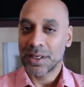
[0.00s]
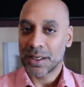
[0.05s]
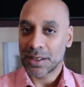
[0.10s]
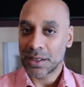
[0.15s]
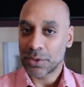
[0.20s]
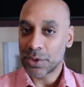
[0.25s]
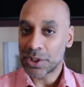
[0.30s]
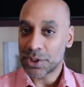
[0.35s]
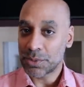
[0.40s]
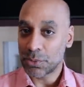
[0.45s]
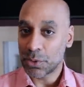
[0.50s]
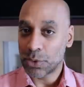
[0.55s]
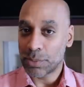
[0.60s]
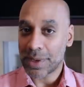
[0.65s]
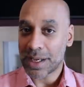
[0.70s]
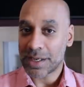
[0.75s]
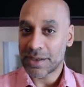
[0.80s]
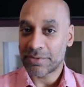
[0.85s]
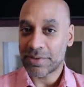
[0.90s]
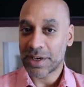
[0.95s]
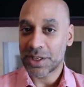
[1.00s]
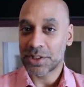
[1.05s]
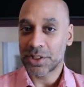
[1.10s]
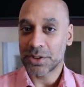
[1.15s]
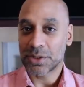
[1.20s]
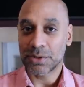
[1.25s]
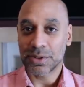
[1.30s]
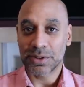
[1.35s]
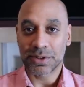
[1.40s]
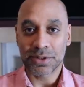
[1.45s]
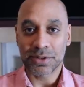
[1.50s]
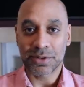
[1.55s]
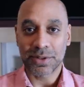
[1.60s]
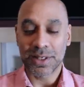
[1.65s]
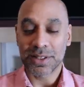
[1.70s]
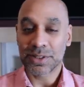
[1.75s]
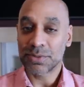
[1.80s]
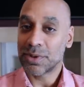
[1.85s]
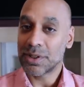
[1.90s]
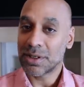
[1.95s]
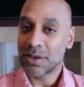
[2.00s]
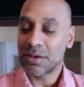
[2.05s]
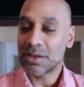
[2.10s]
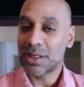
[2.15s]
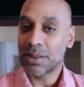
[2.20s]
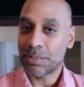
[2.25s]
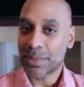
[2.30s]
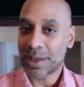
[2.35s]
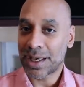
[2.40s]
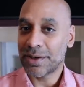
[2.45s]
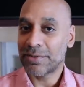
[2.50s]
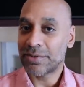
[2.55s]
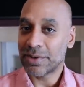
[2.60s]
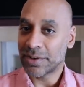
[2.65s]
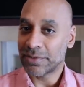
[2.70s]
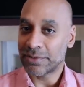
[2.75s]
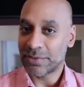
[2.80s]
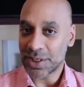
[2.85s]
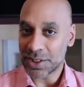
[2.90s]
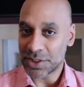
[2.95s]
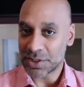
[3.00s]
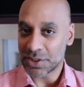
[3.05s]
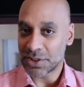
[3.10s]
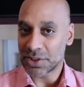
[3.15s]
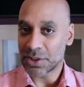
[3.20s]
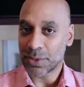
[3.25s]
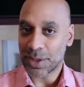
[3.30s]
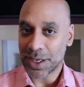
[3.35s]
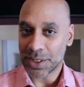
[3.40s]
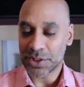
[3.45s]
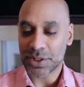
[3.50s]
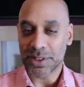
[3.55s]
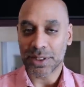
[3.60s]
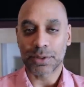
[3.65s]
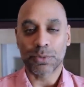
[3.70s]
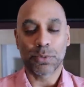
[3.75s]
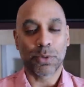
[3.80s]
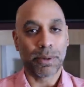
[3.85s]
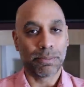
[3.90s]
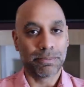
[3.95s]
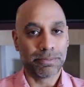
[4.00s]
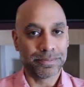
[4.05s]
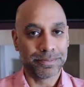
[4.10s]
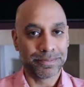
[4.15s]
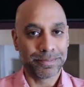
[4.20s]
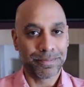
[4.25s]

and I wish more manufacturers would do this, where you only pay for the features you actually want.